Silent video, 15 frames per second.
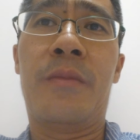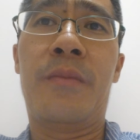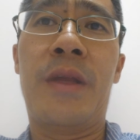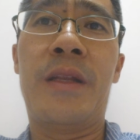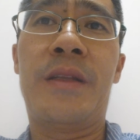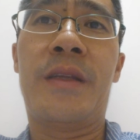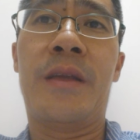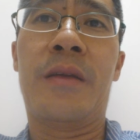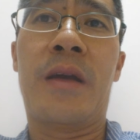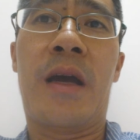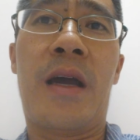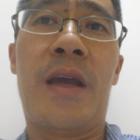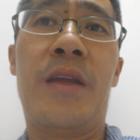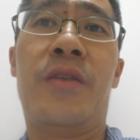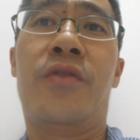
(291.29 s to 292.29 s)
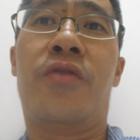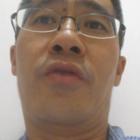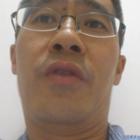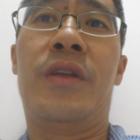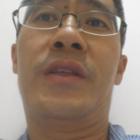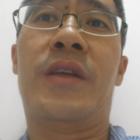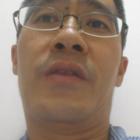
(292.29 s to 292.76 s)
minting iron
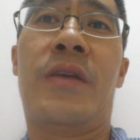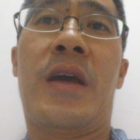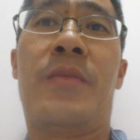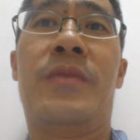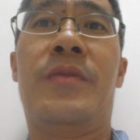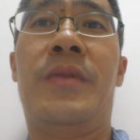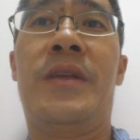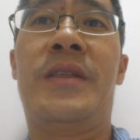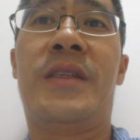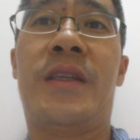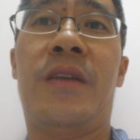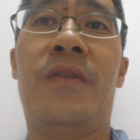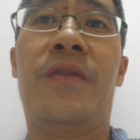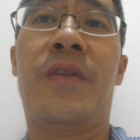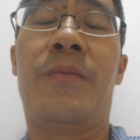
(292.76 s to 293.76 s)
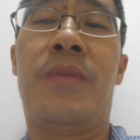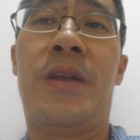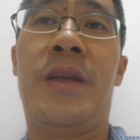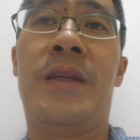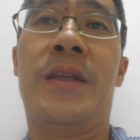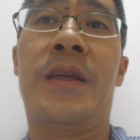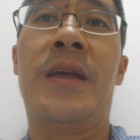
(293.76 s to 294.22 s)
coins that happened to be silver
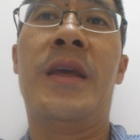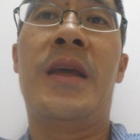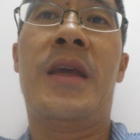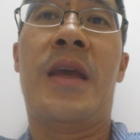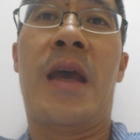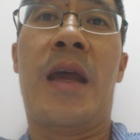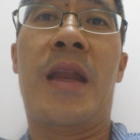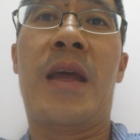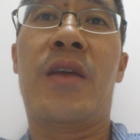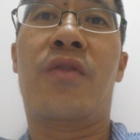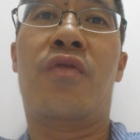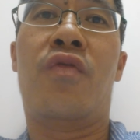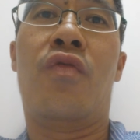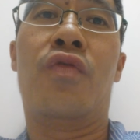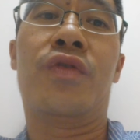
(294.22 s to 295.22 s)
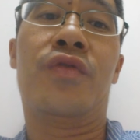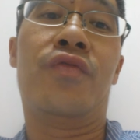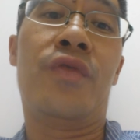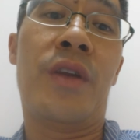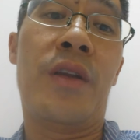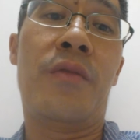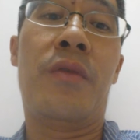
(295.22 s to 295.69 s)
plated, and that caused
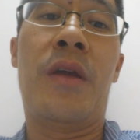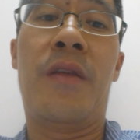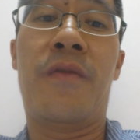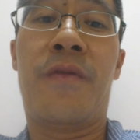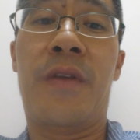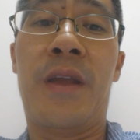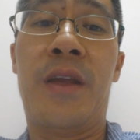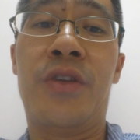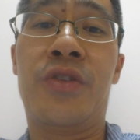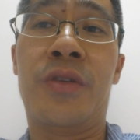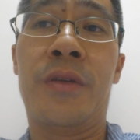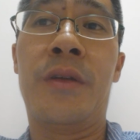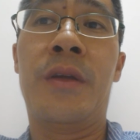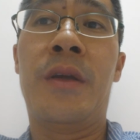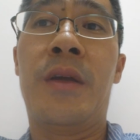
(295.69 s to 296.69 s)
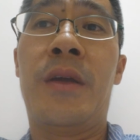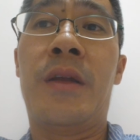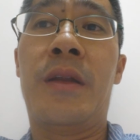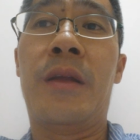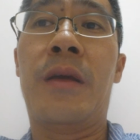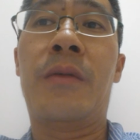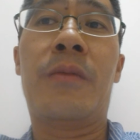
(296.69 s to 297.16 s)
runaway inflation.
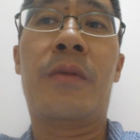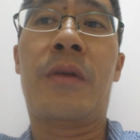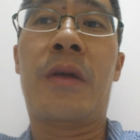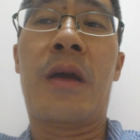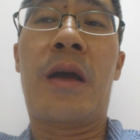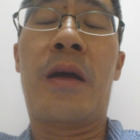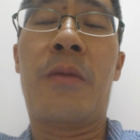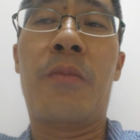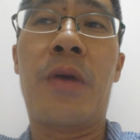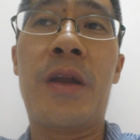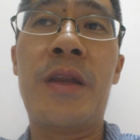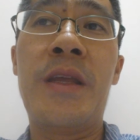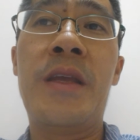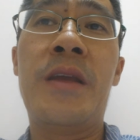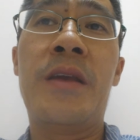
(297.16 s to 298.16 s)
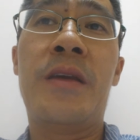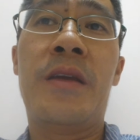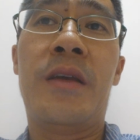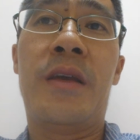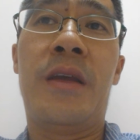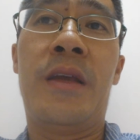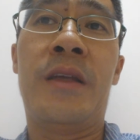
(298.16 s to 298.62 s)
Money
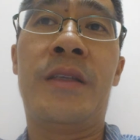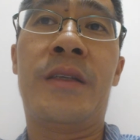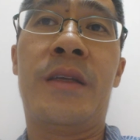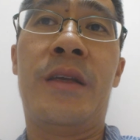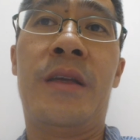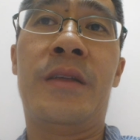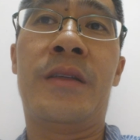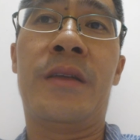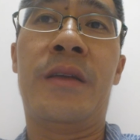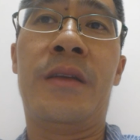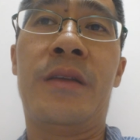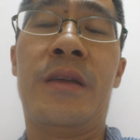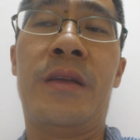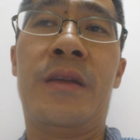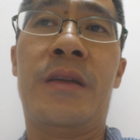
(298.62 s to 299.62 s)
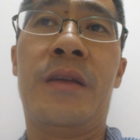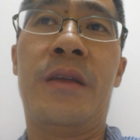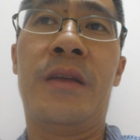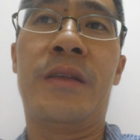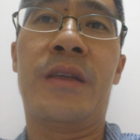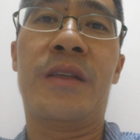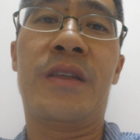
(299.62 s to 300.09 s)
is
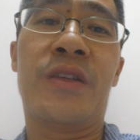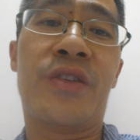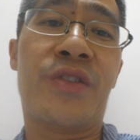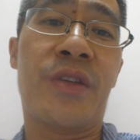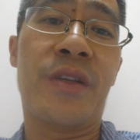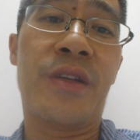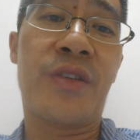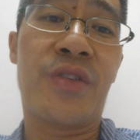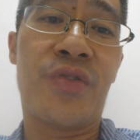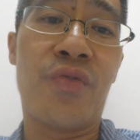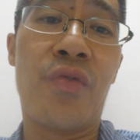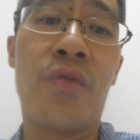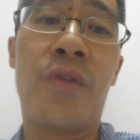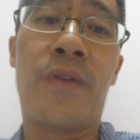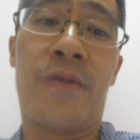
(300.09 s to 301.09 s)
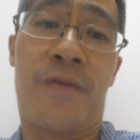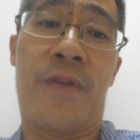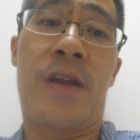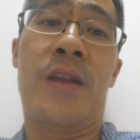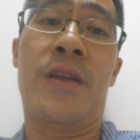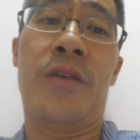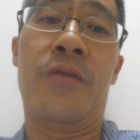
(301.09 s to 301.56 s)
a store of
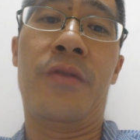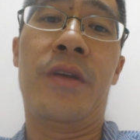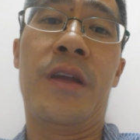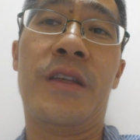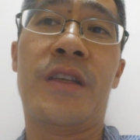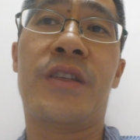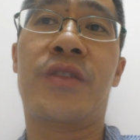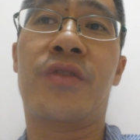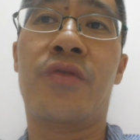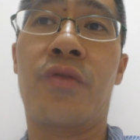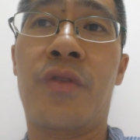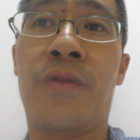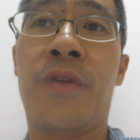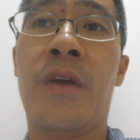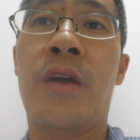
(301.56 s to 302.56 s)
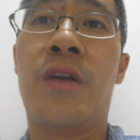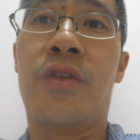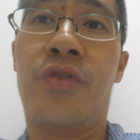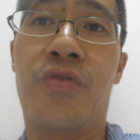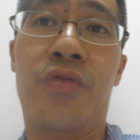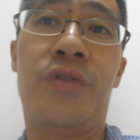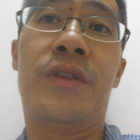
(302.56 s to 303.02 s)
value, is a store of
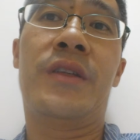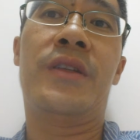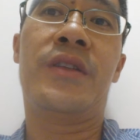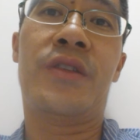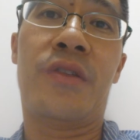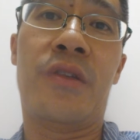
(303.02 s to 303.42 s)
goods and